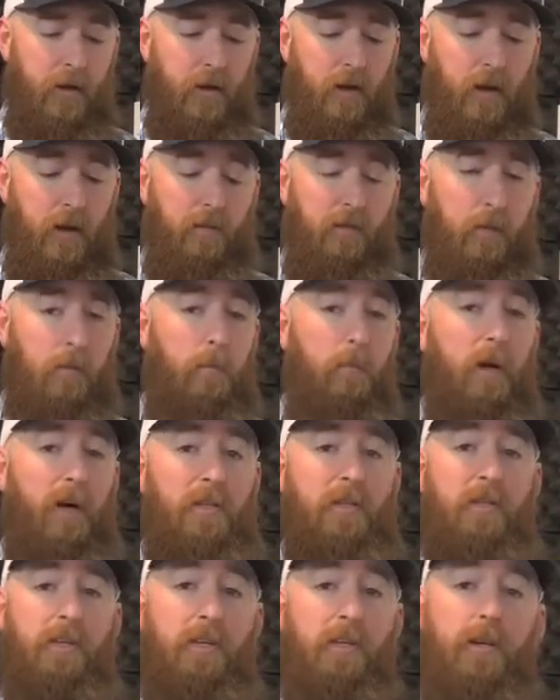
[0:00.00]
and often
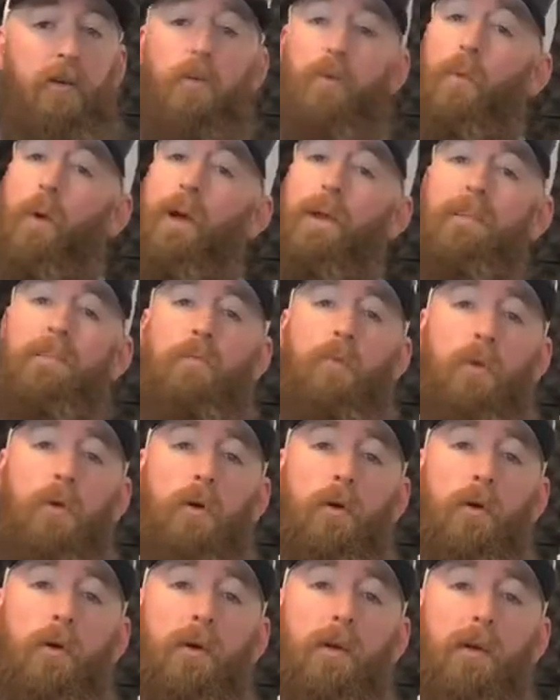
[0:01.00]
budget gear weighs
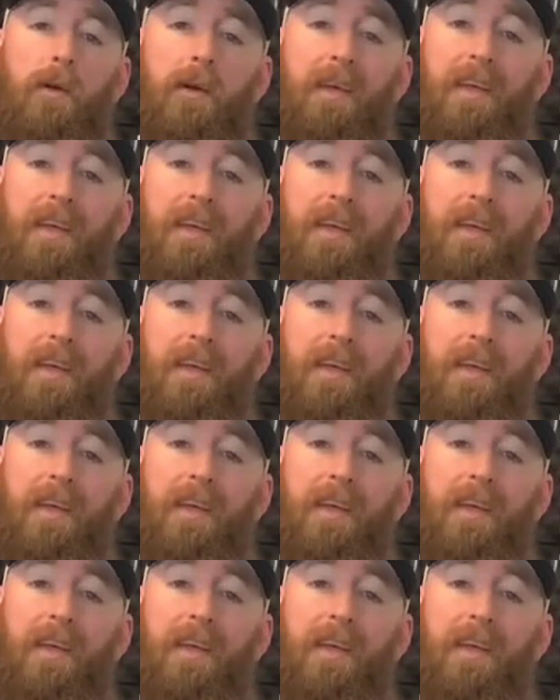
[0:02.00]
more,